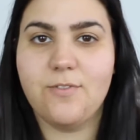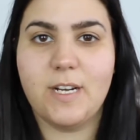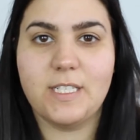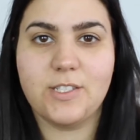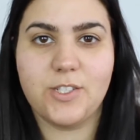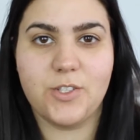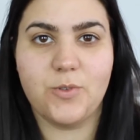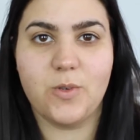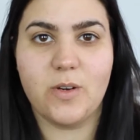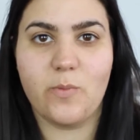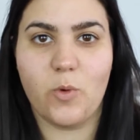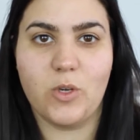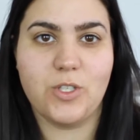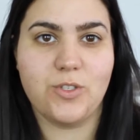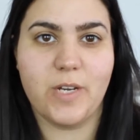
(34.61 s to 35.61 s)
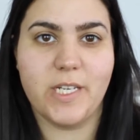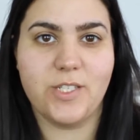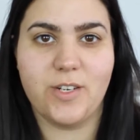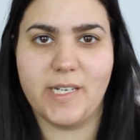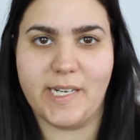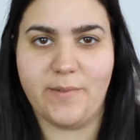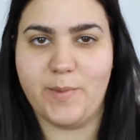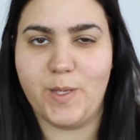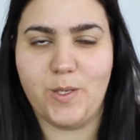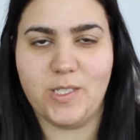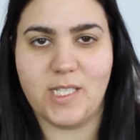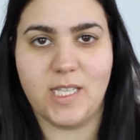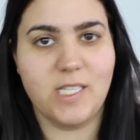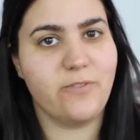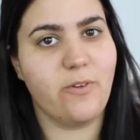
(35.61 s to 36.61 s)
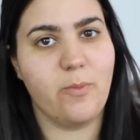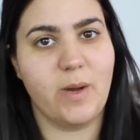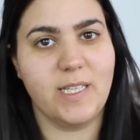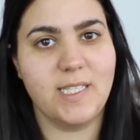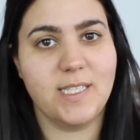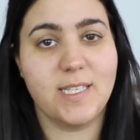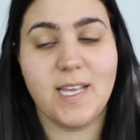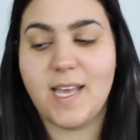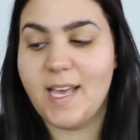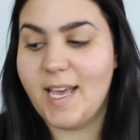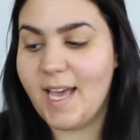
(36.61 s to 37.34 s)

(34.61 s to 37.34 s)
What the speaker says: Rescuer Moisturizer, and I've been using this for months.